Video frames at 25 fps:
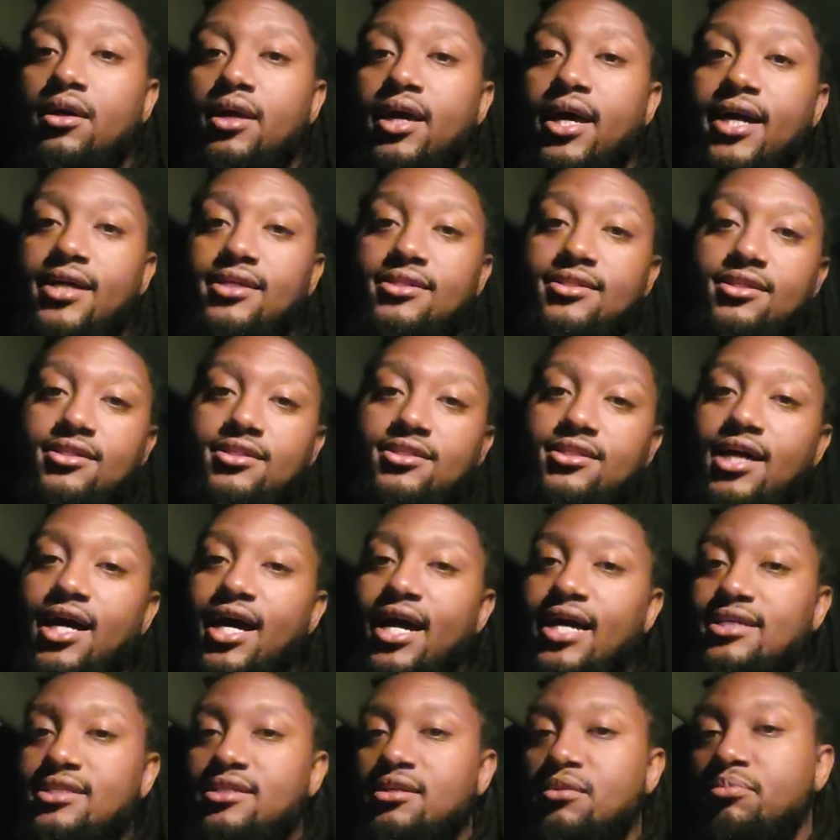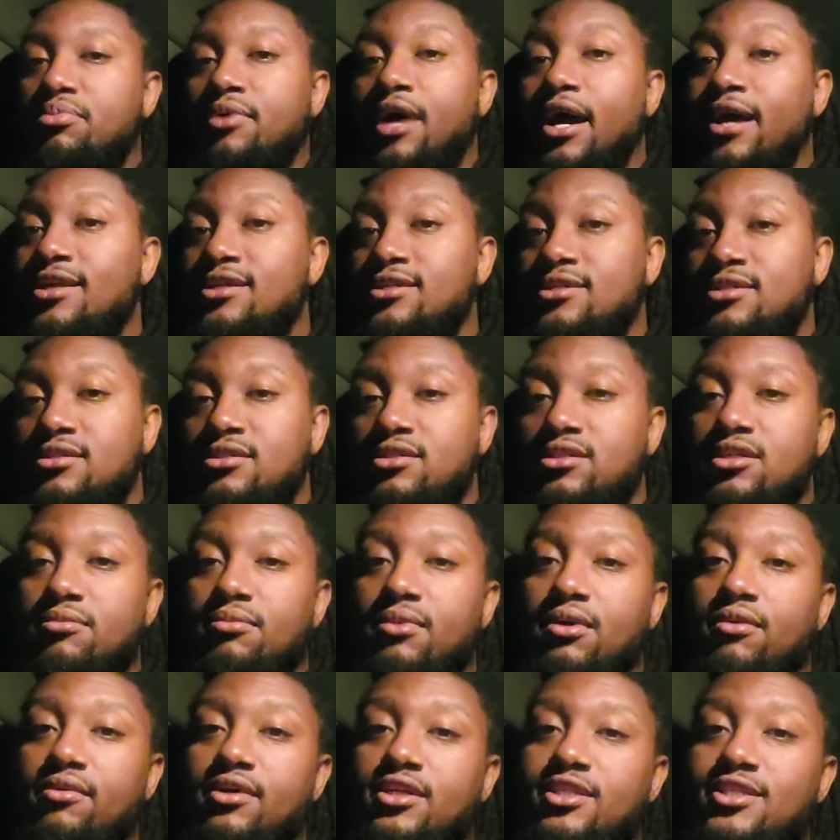exercise, and practicing
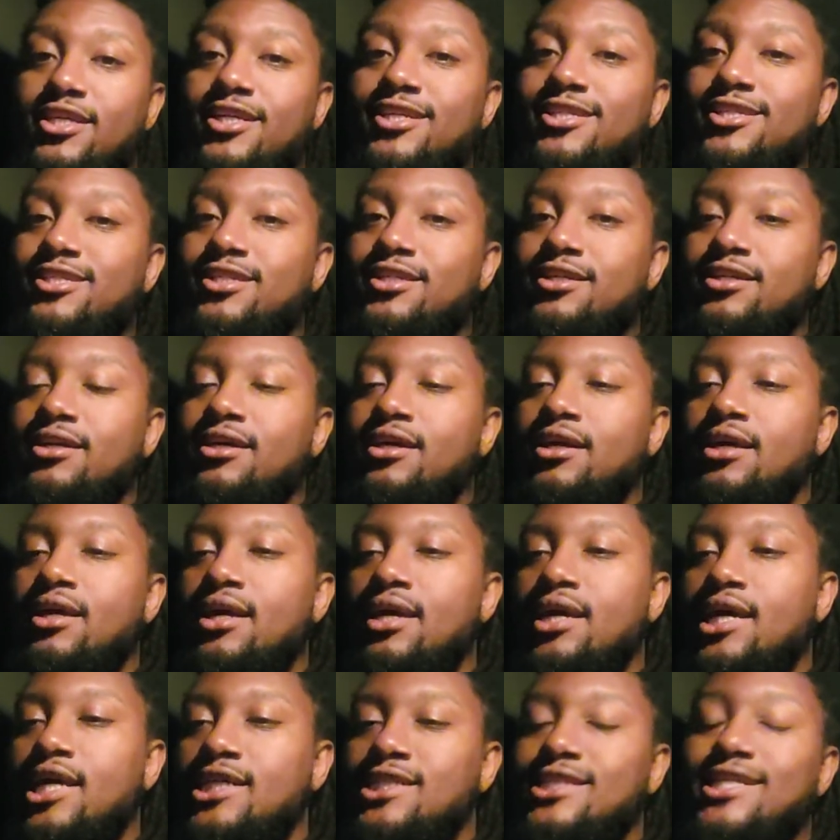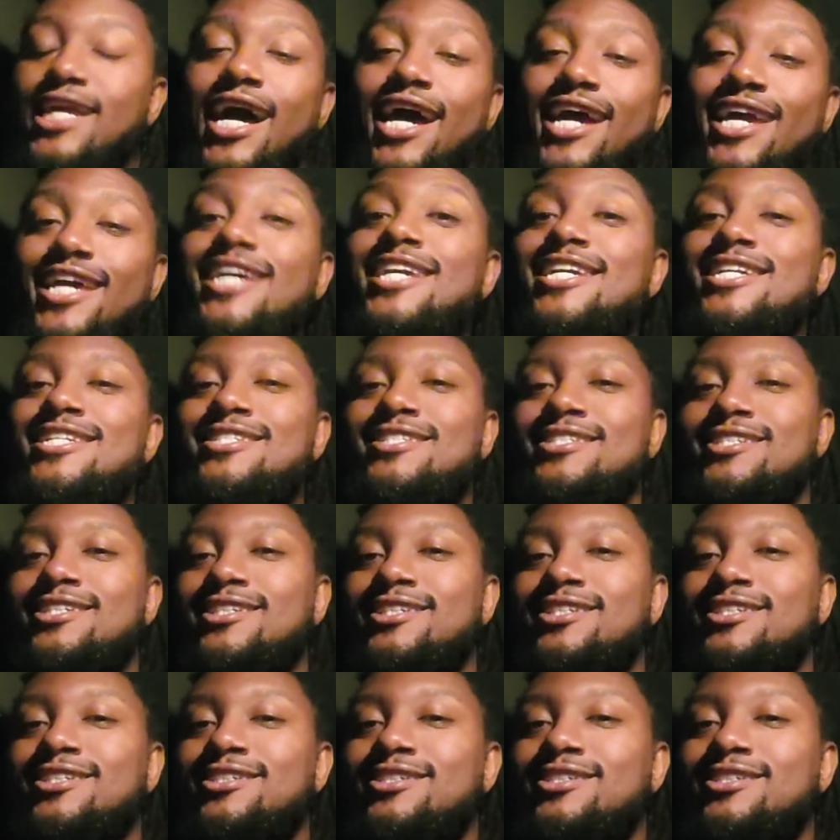semen retention. It's not easy,